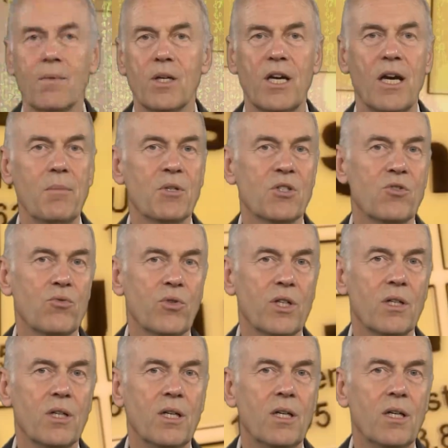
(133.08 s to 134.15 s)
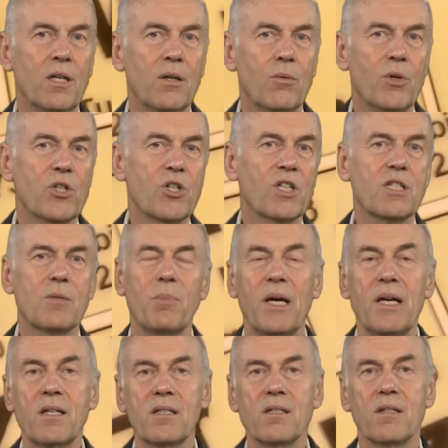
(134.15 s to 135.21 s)
Chemistry, which
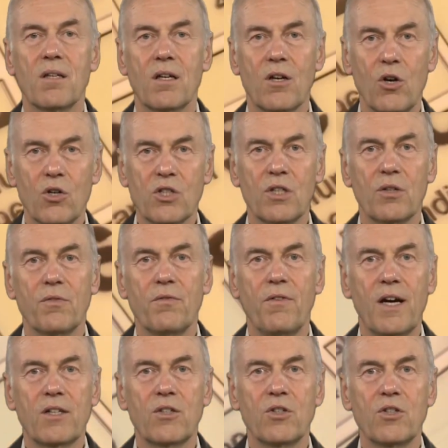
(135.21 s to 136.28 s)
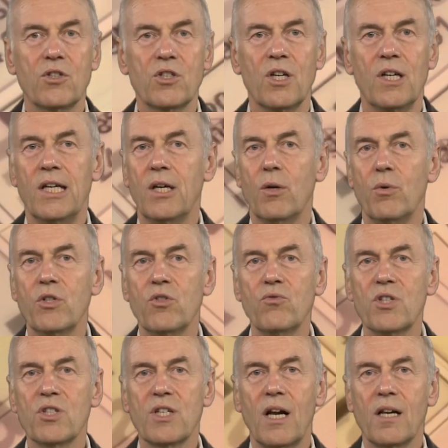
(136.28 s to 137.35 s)
explains the causative factors which
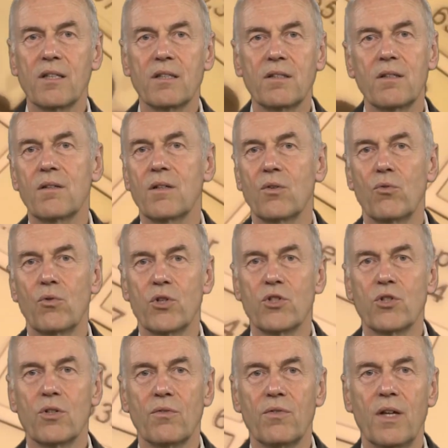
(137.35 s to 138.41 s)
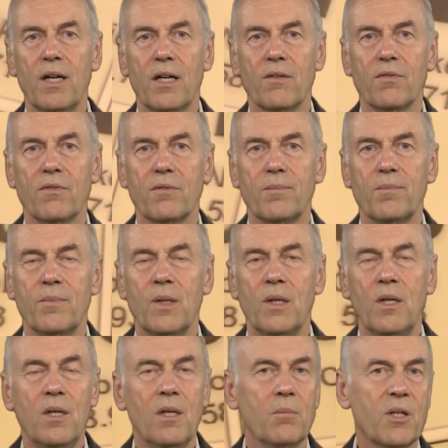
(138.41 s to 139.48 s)
resulted in the origin of life.
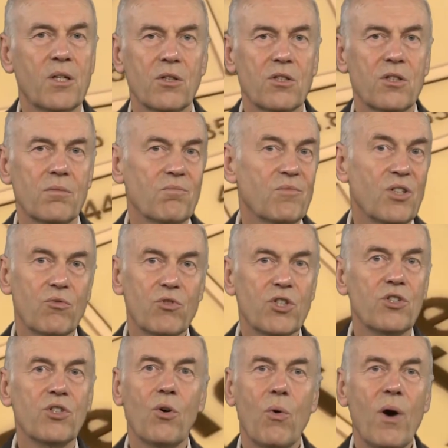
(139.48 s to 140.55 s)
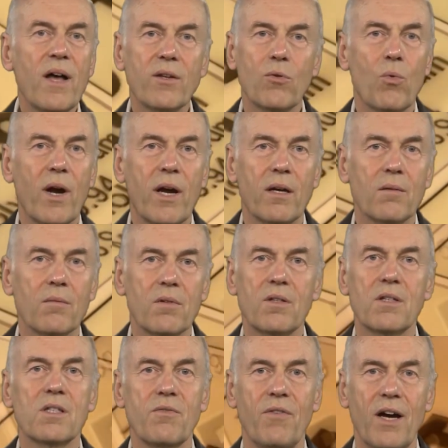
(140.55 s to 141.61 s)
Because there is no other way,
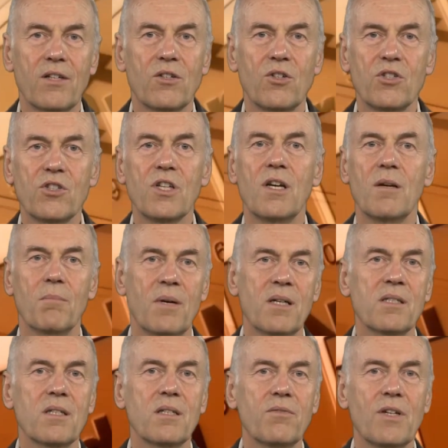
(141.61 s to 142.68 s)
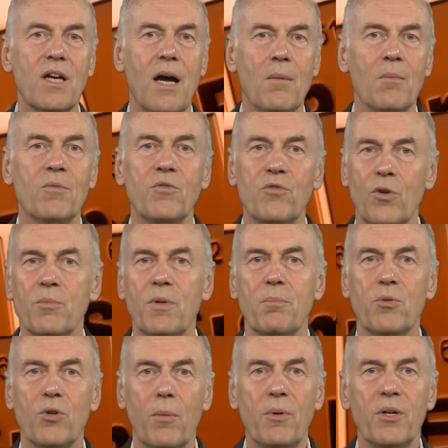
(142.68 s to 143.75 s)
these factors must have come from the
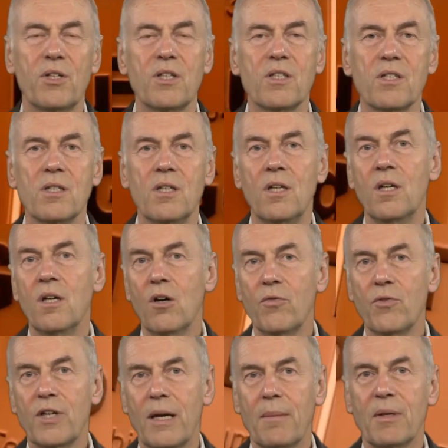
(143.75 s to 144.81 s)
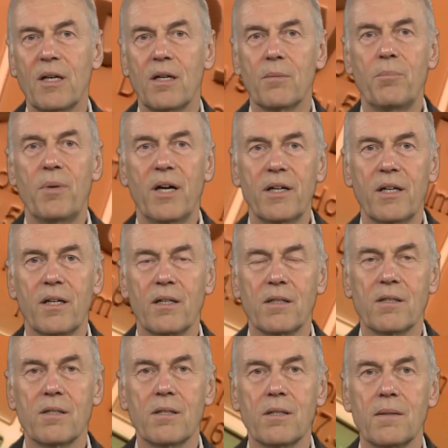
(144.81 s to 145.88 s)
properties of chemical
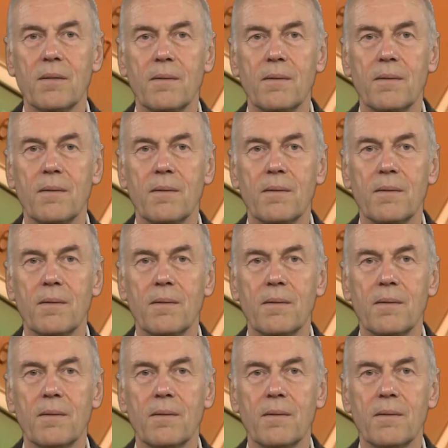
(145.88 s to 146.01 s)
particles.